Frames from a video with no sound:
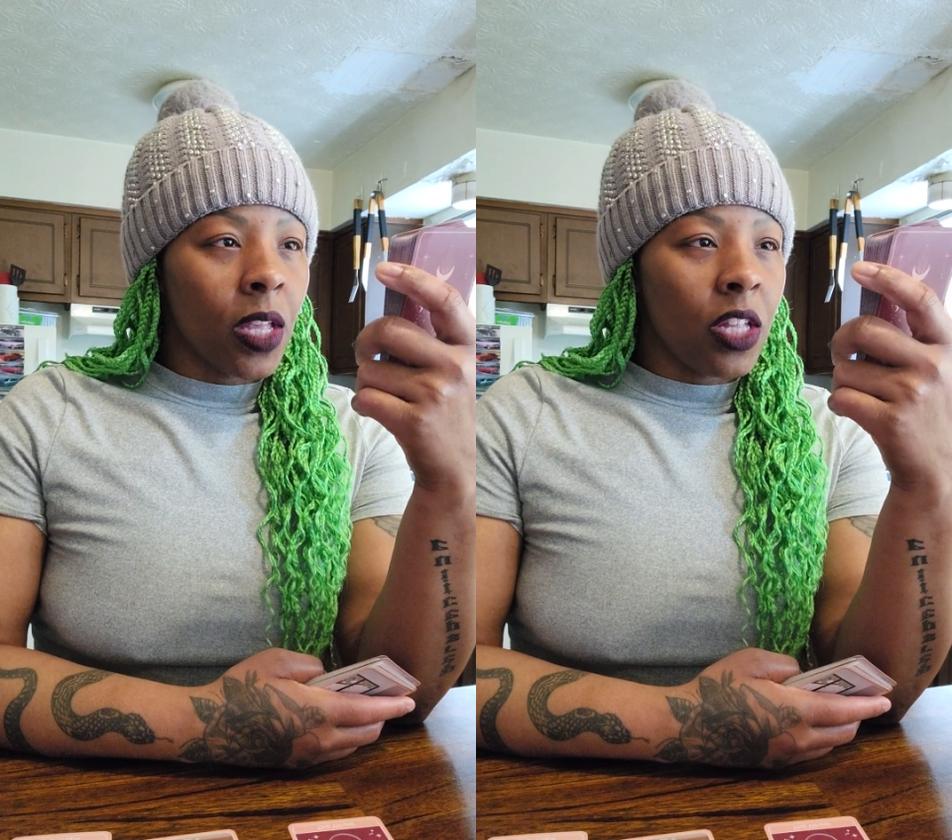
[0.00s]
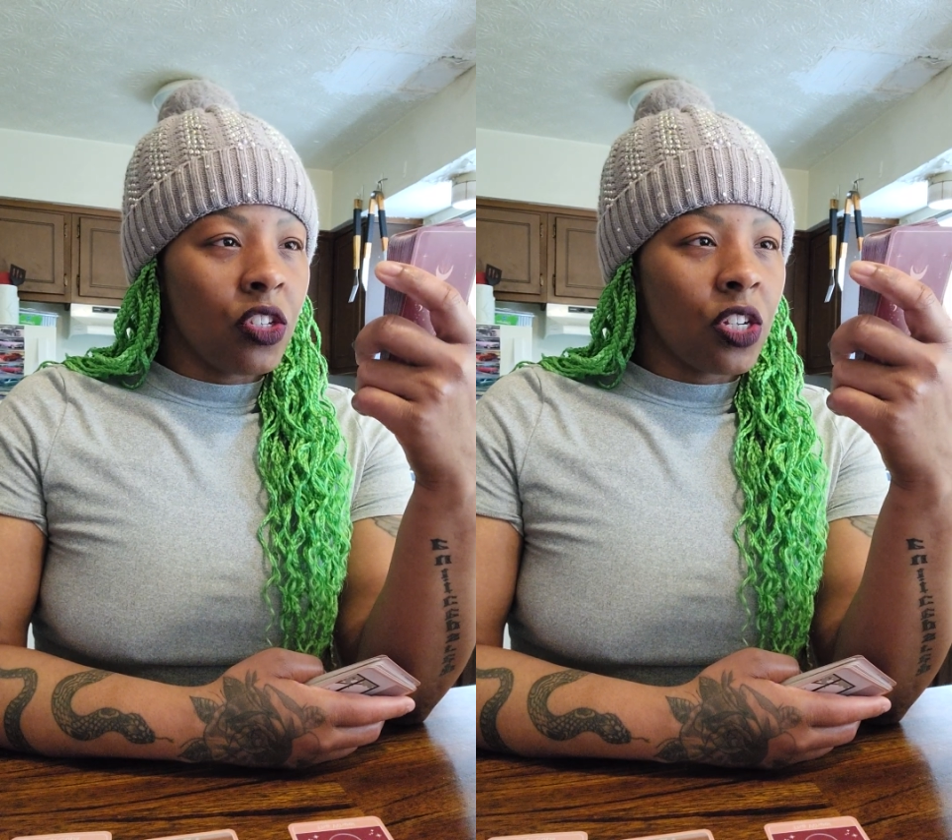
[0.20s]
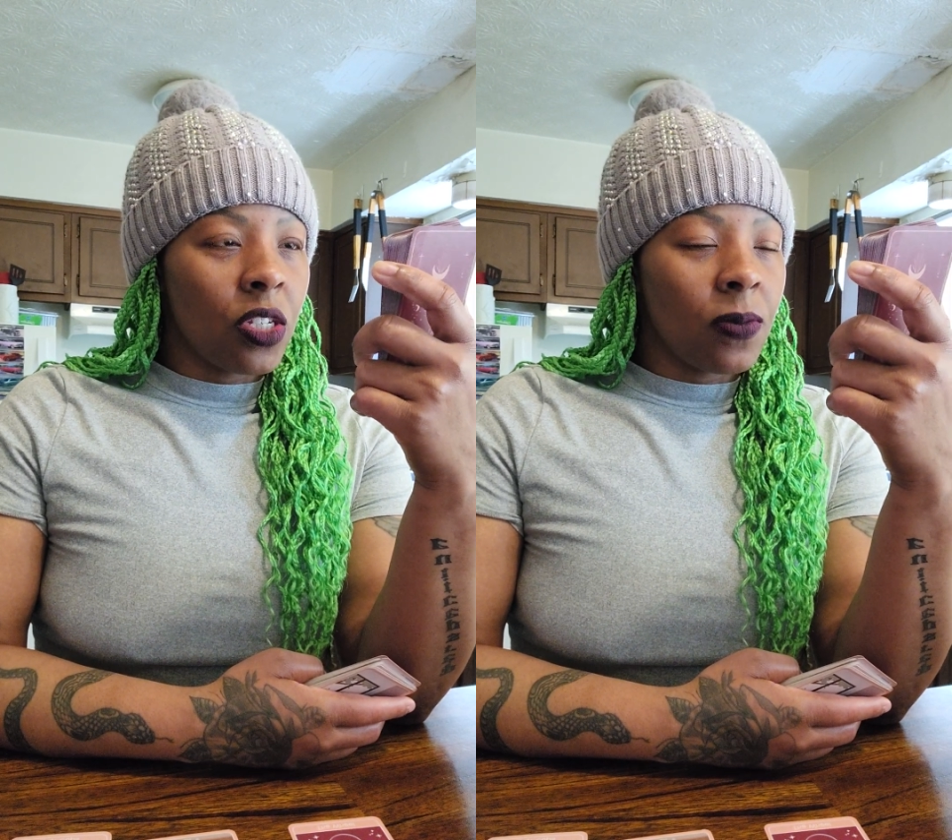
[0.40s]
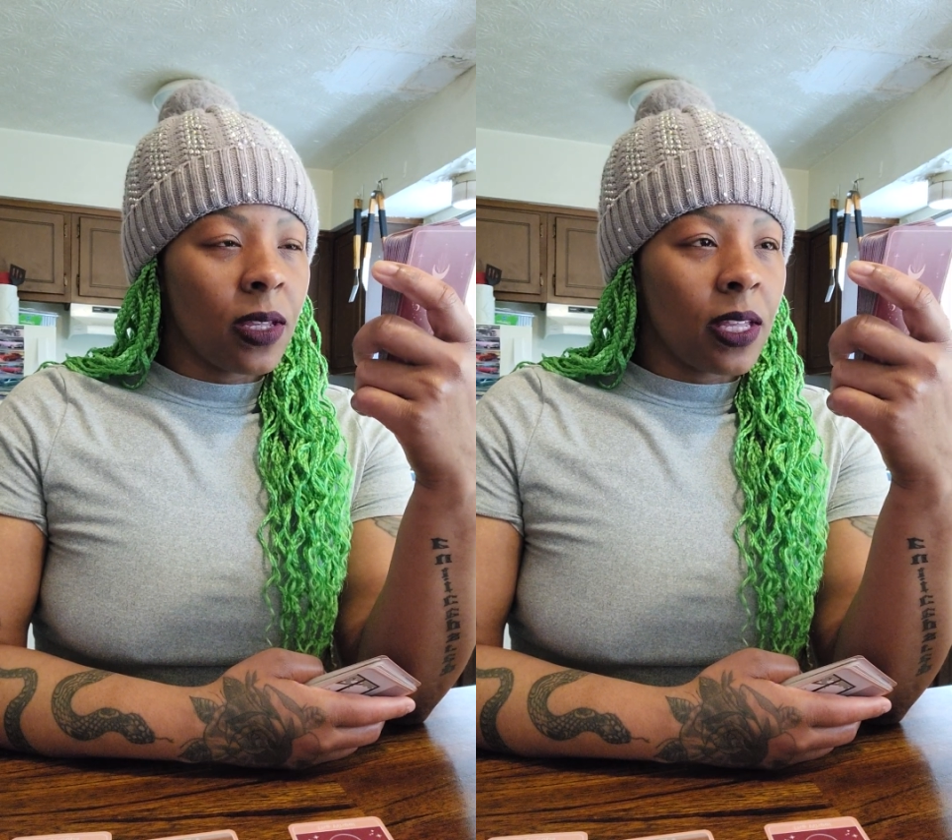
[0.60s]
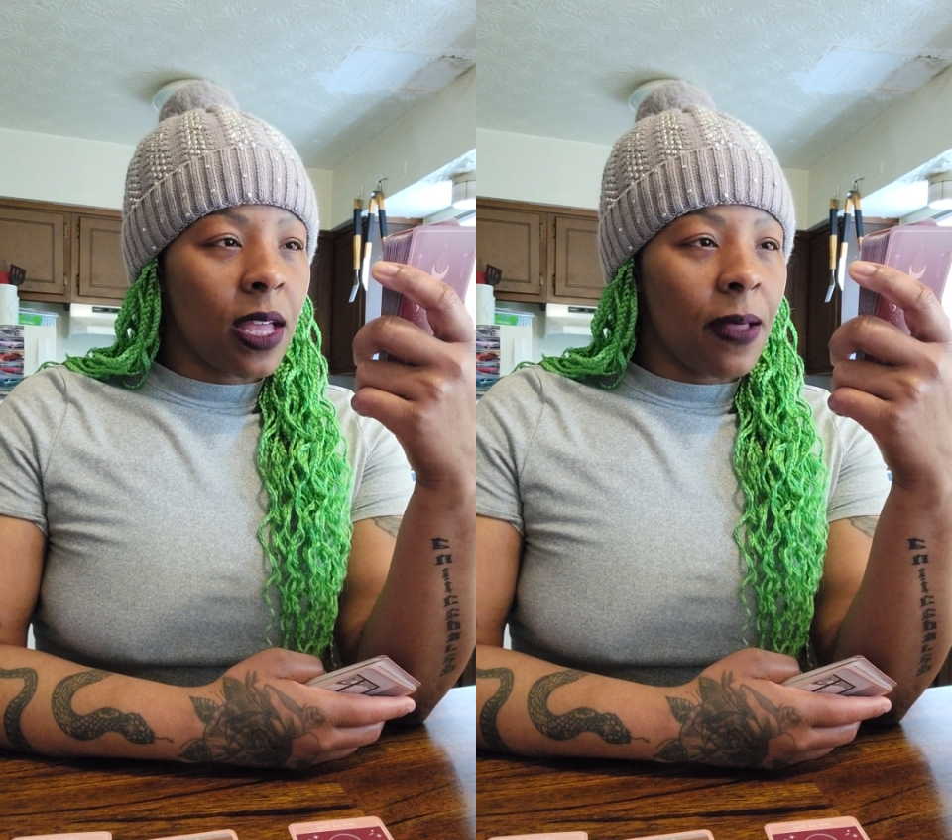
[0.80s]
And
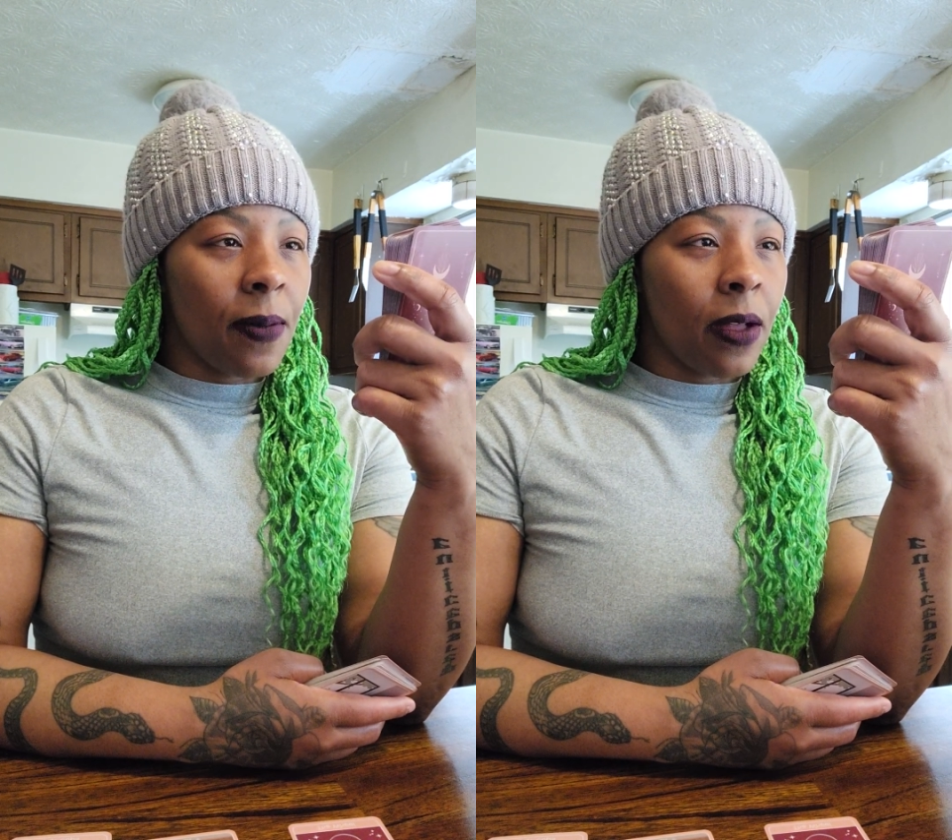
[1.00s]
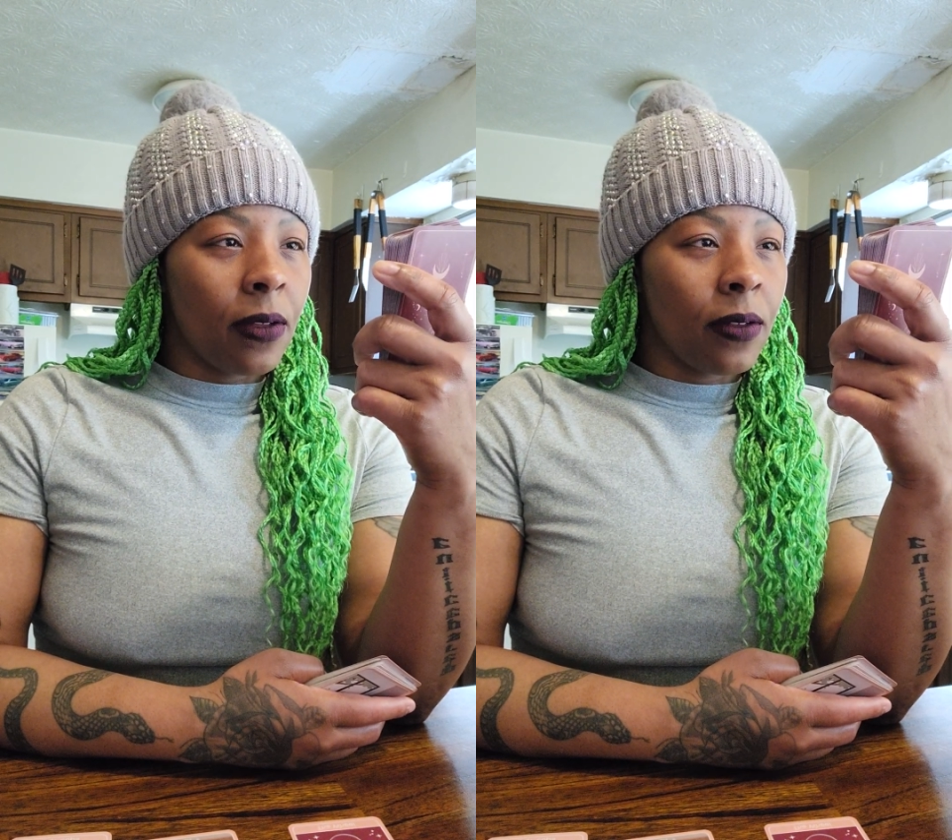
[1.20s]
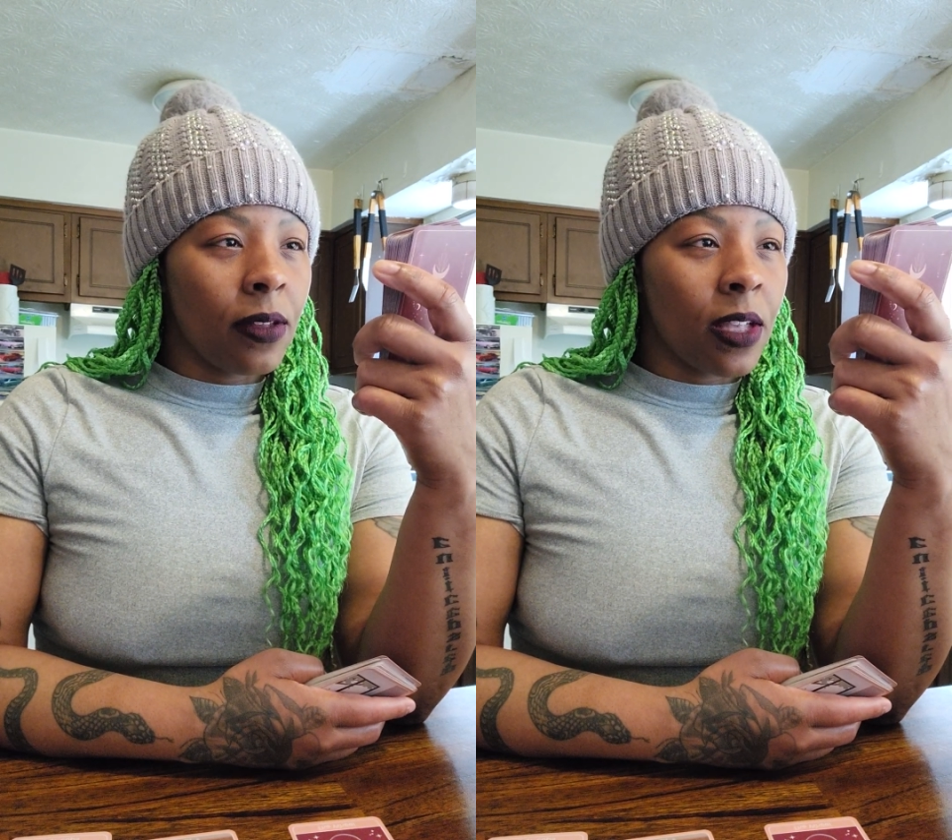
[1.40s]
Judgment came out